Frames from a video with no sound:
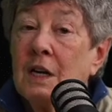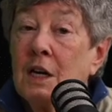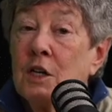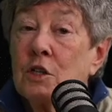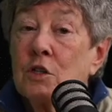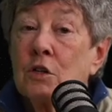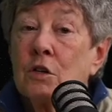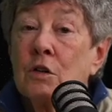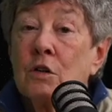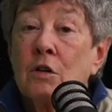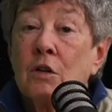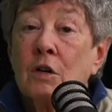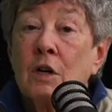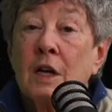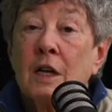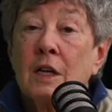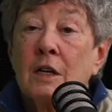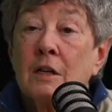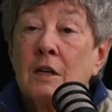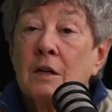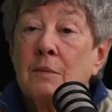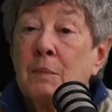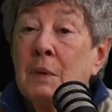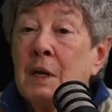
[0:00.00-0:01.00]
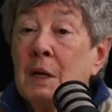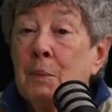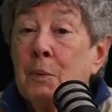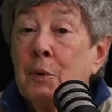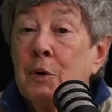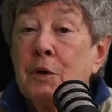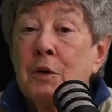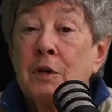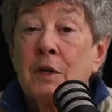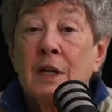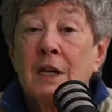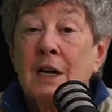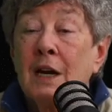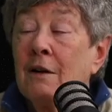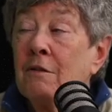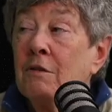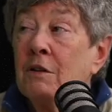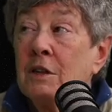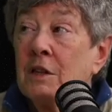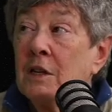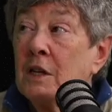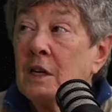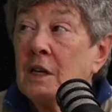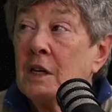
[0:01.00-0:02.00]
nature and people and
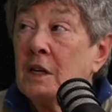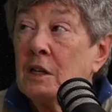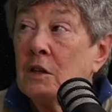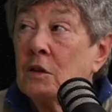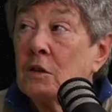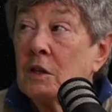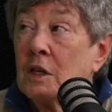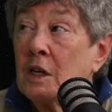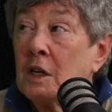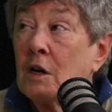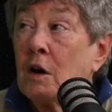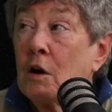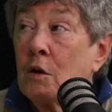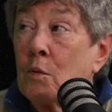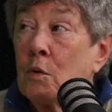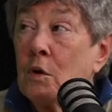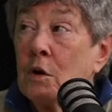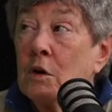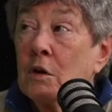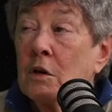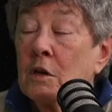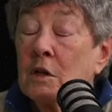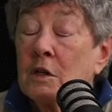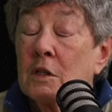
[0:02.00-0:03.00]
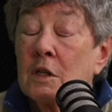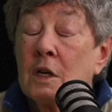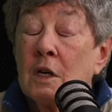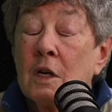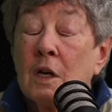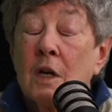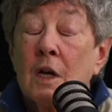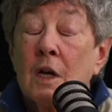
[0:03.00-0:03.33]
everything in our world.